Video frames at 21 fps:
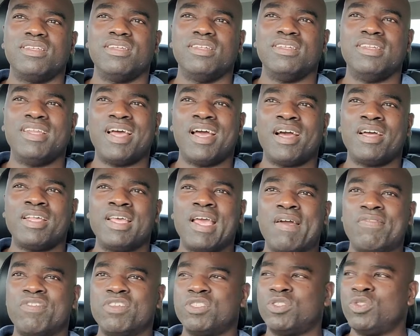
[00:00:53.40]
now they
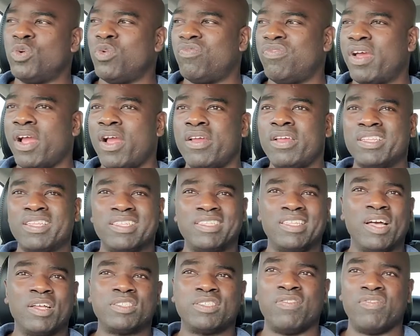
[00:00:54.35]
have this new variant, the
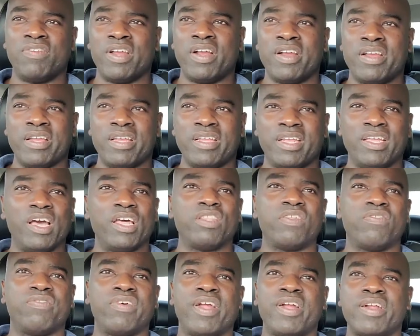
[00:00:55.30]
Delta variant, and
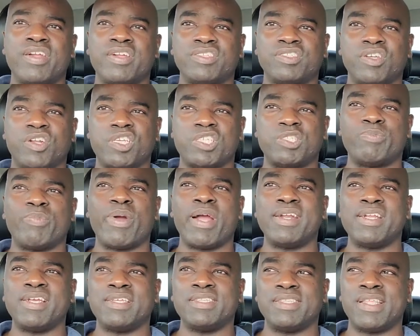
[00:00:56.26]
other variants that are
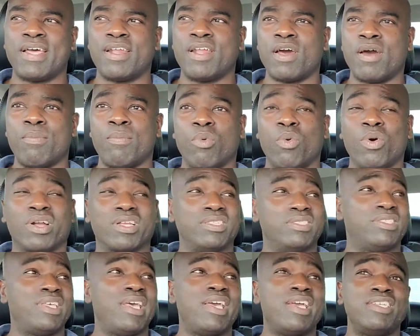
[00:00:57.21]
spreading that are more
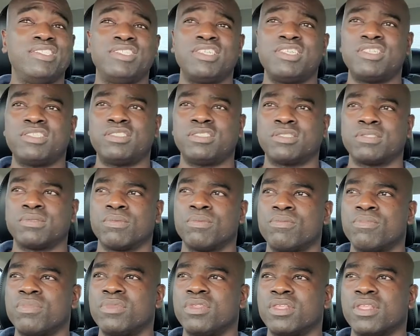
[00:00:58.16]
contagious,
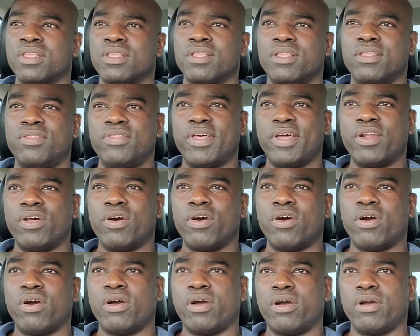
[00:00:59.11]
that
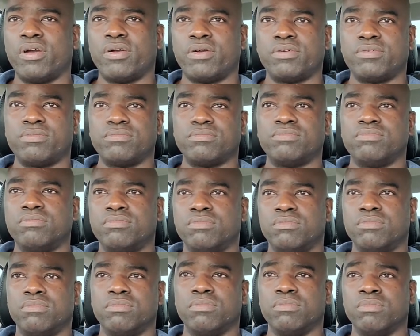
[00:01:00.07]
are
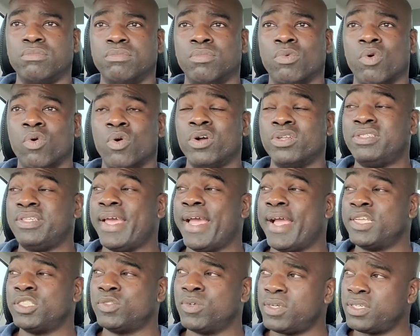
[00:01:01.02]
more
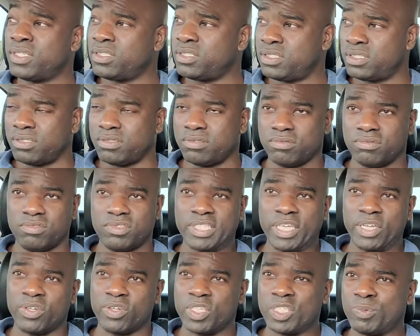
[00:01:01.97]
dangerous,
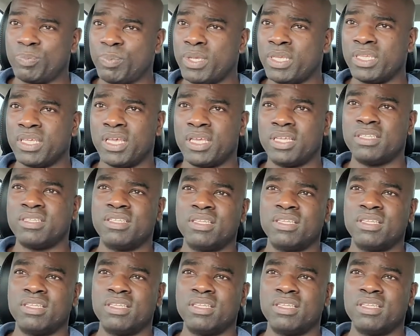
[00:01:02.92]
generally speaking.